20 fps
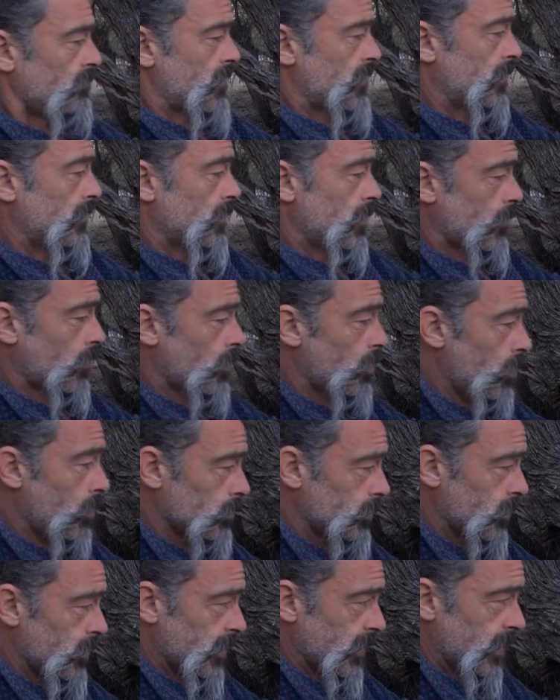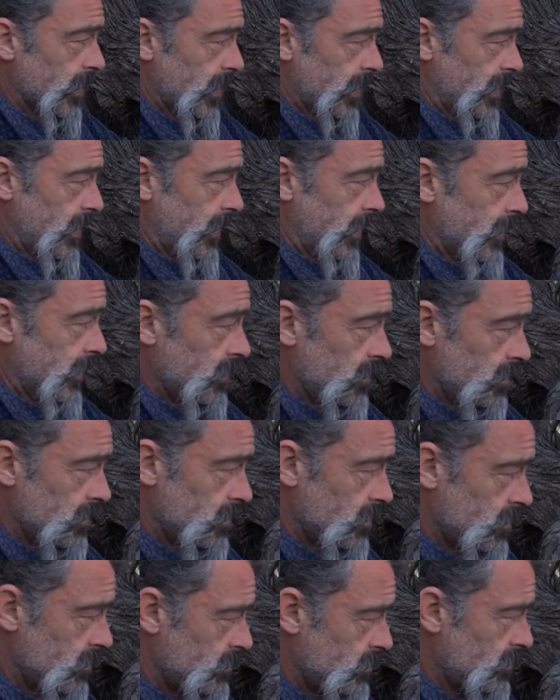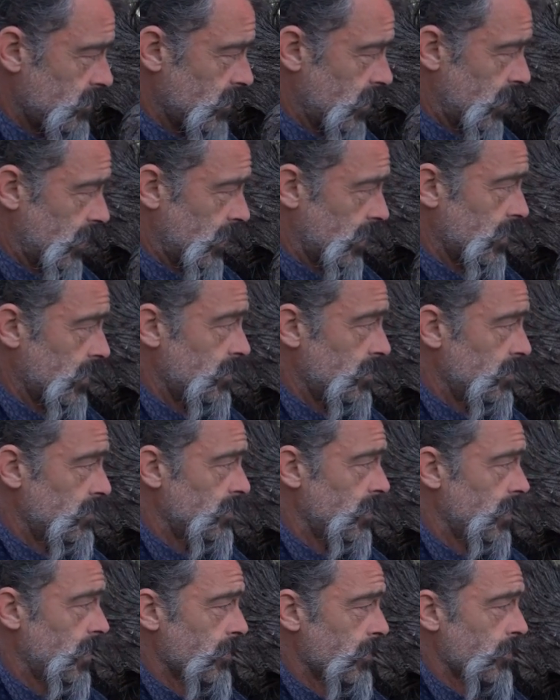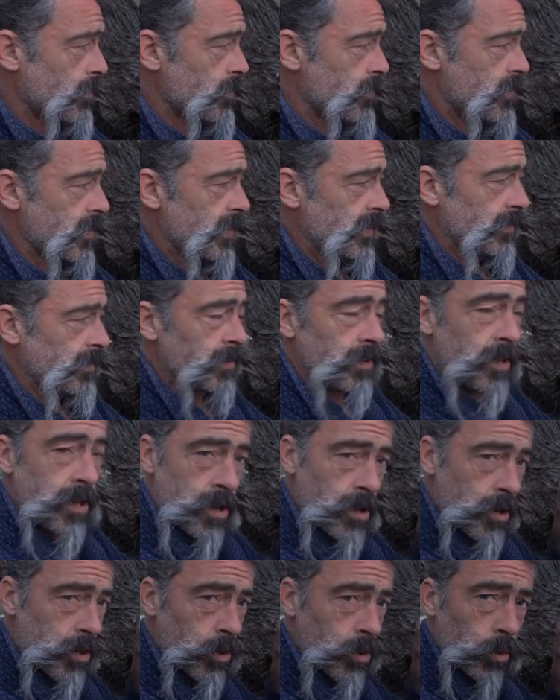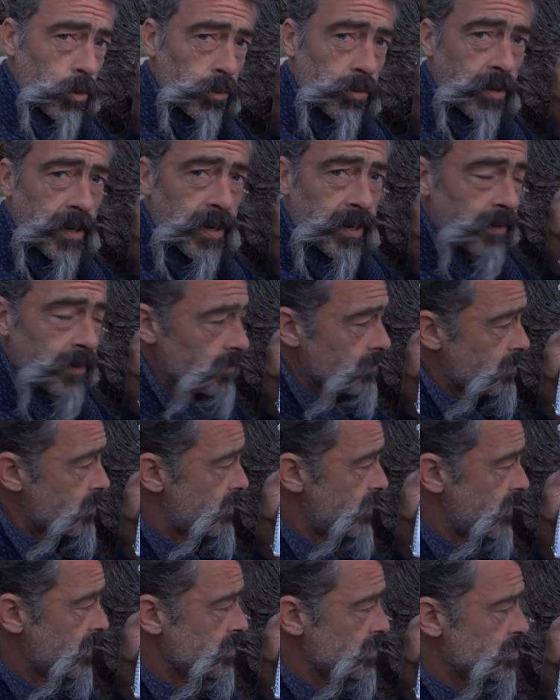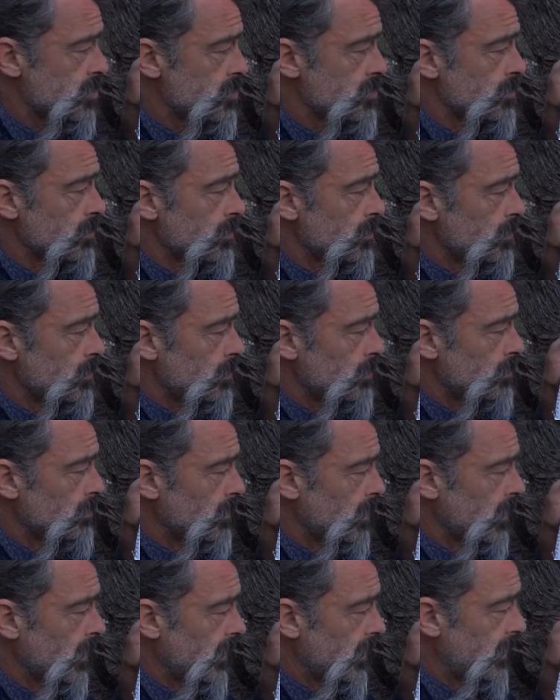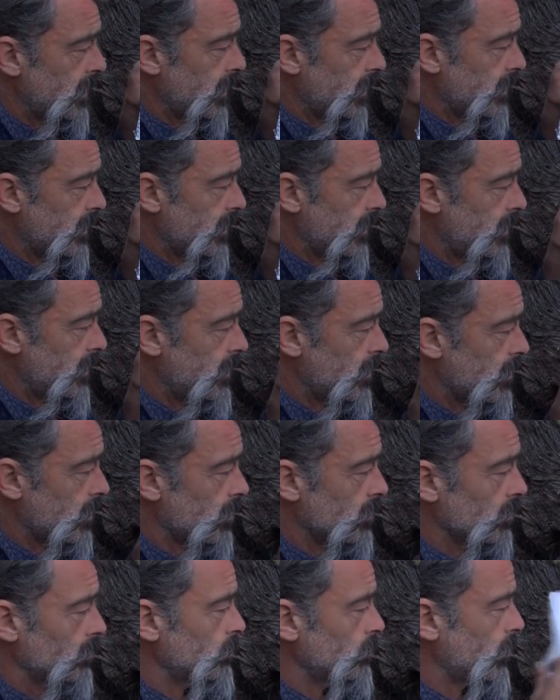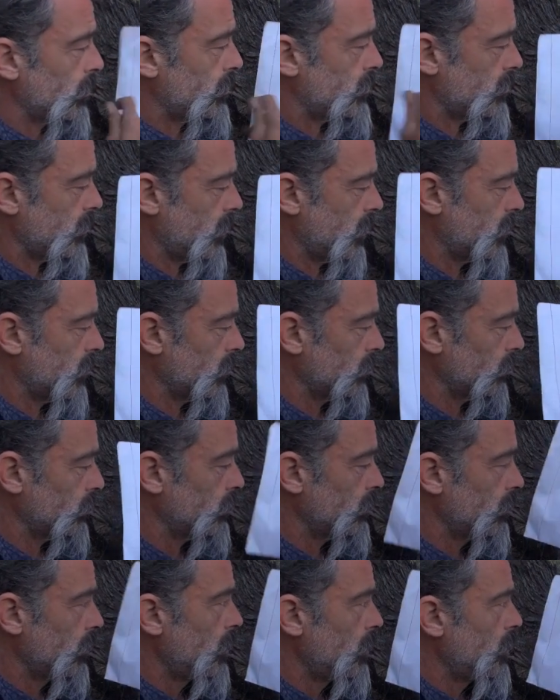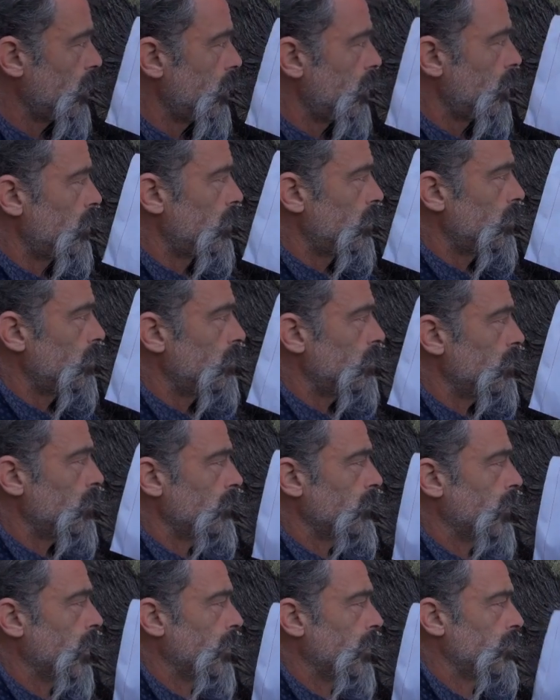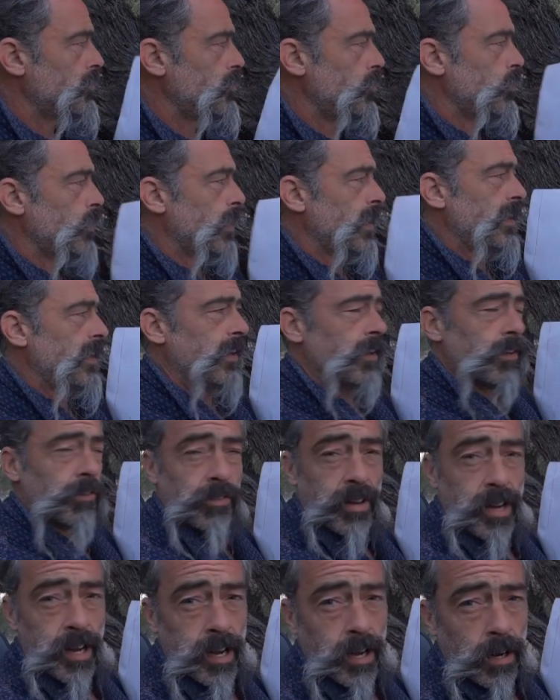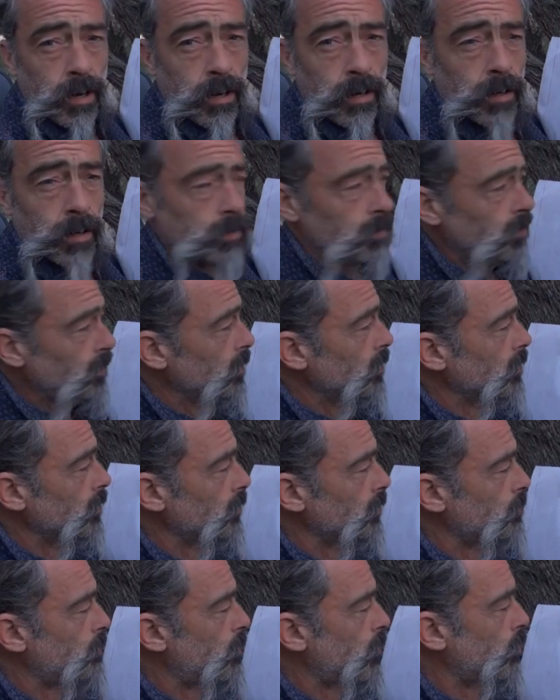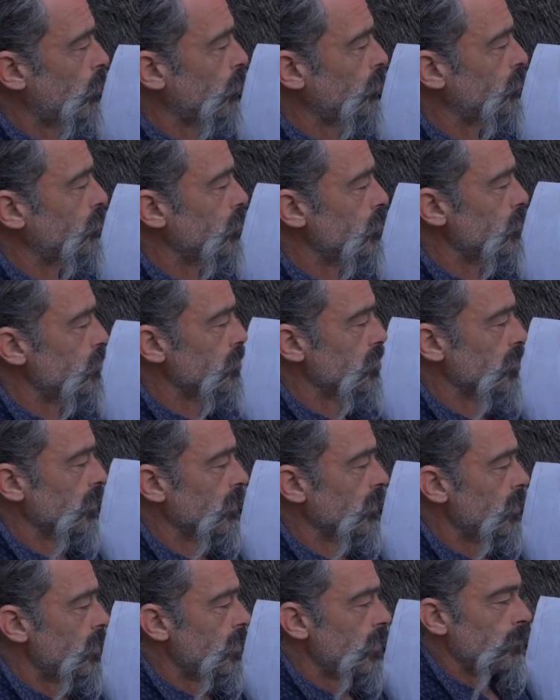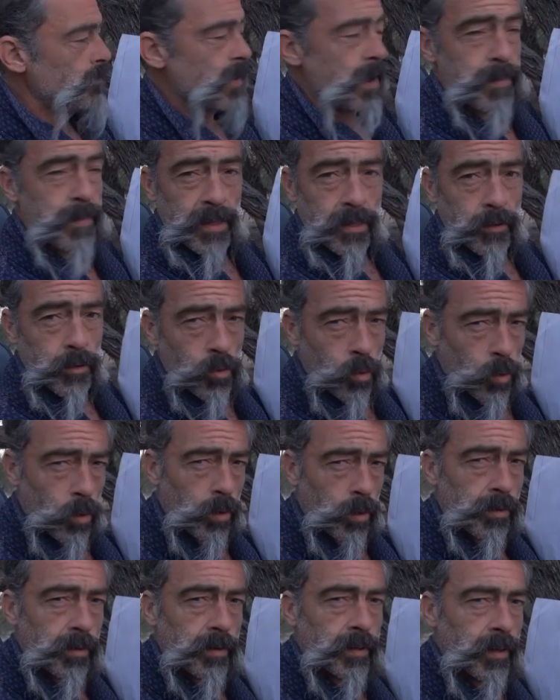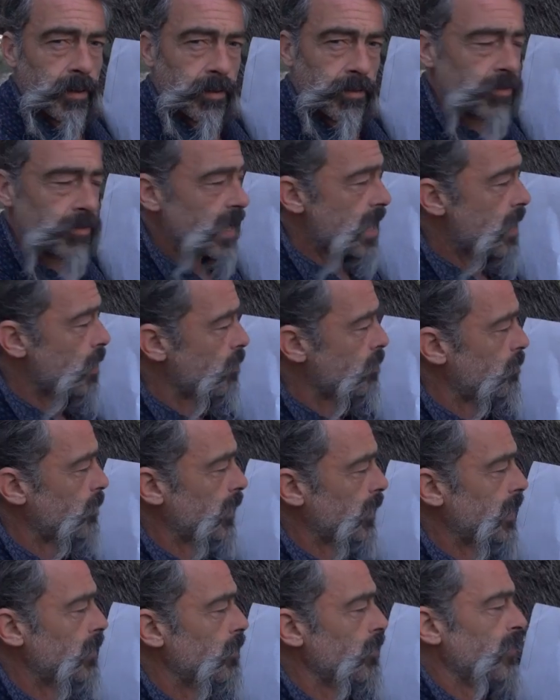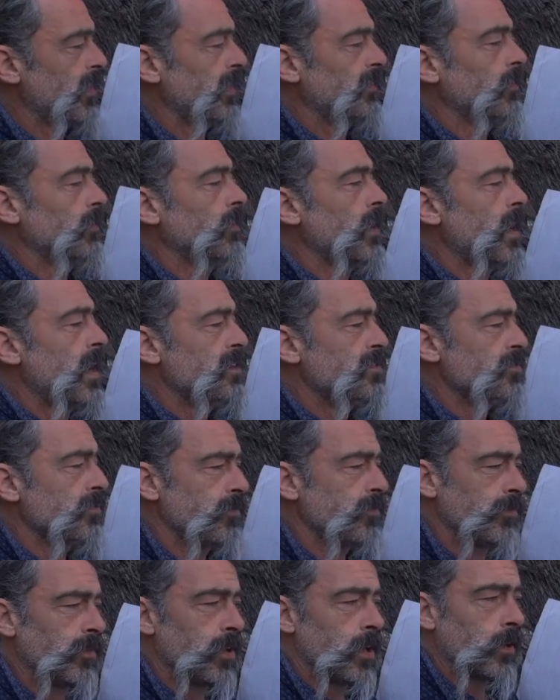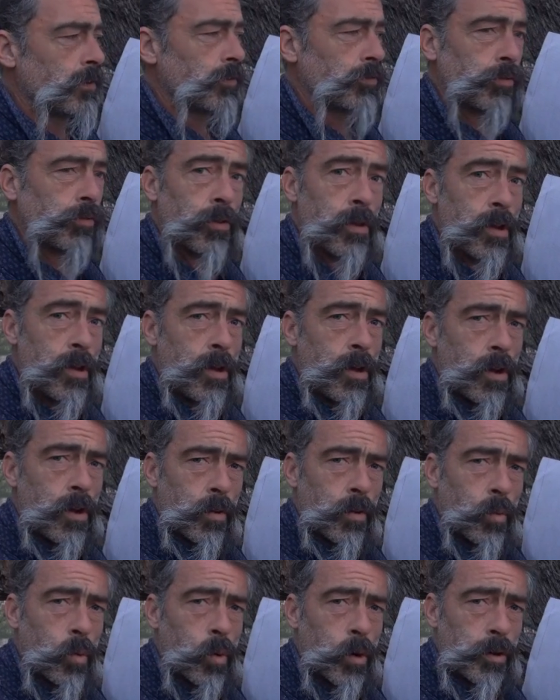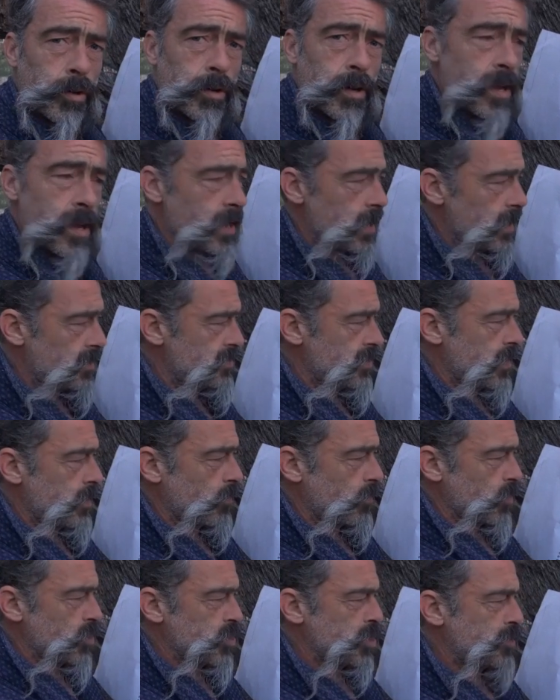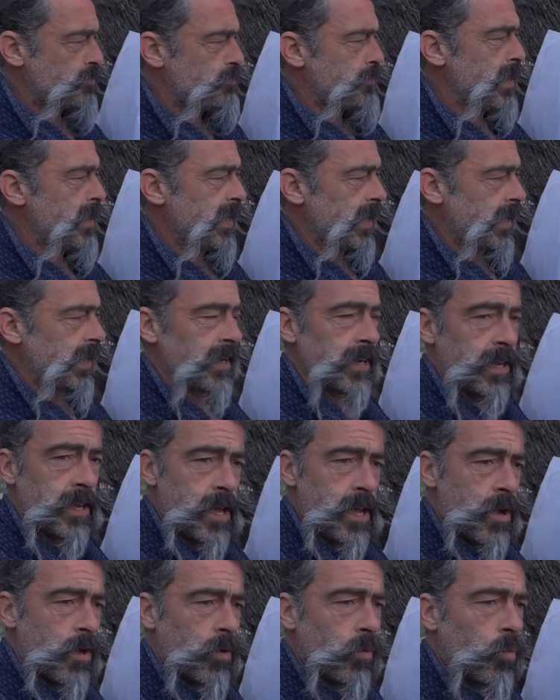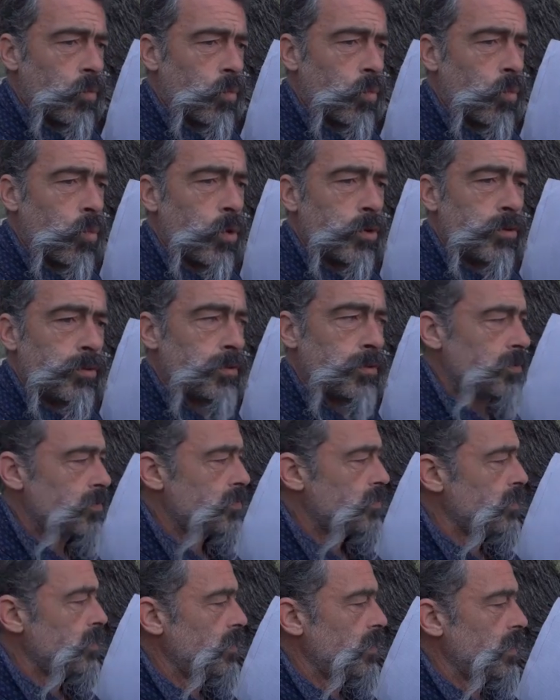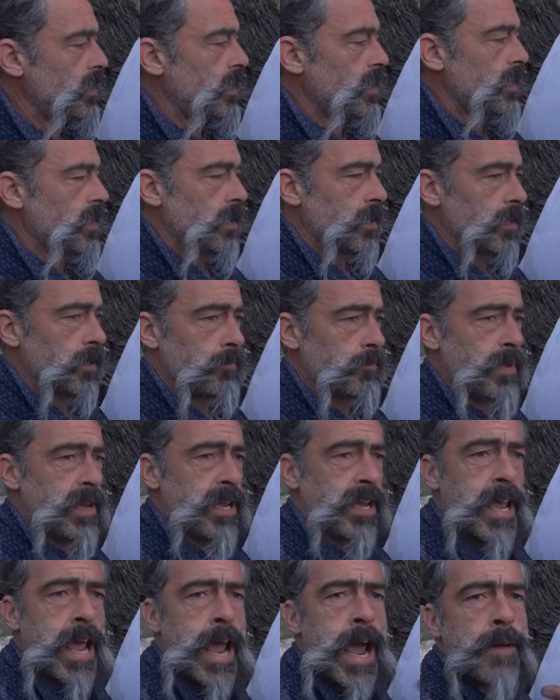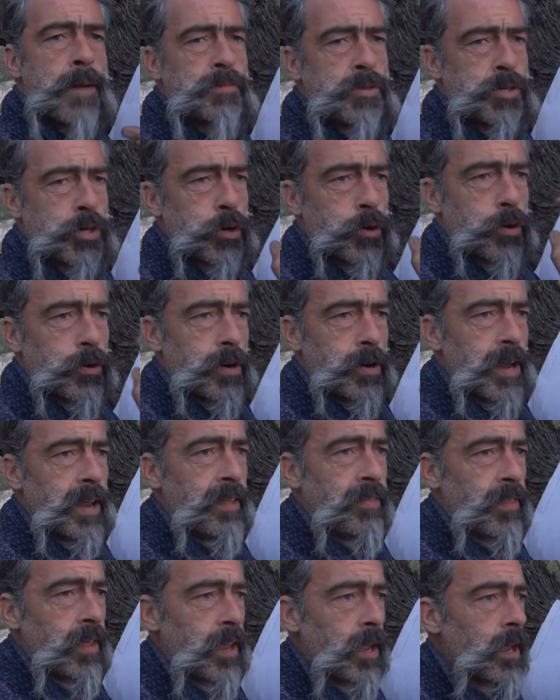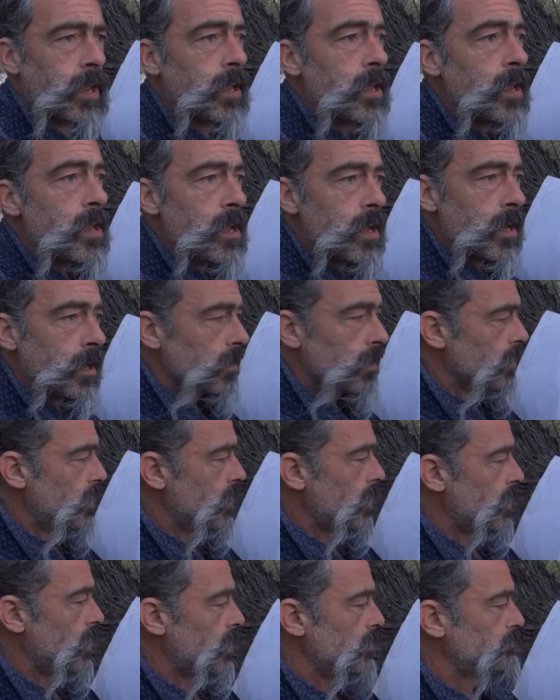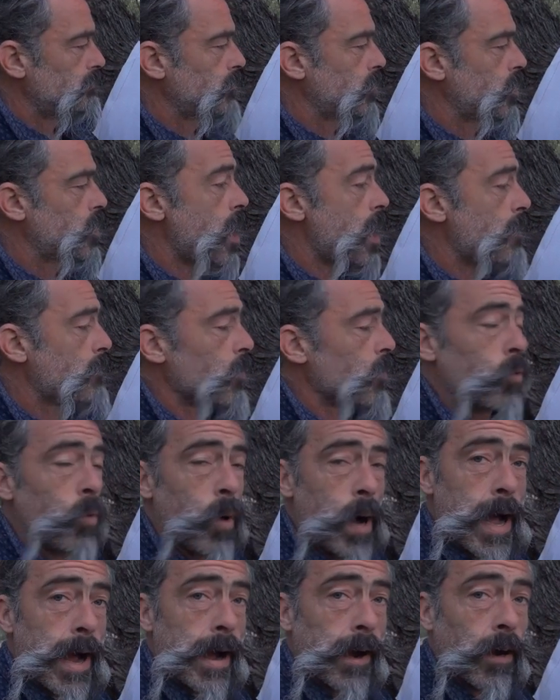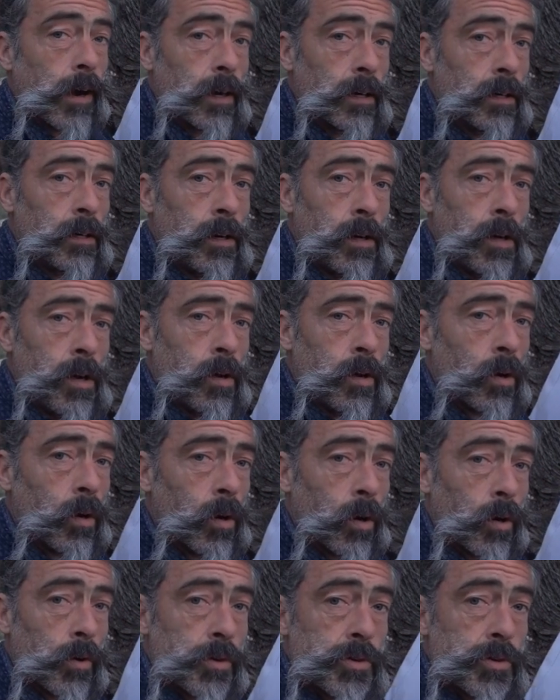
Another alternate idea, other than using this idea here, which is, I've got two ideas here, as opposed to use maybe the north and the south, but I don't think the lines of flux would, as they were spinning, wouldn't be captured in the copper wire or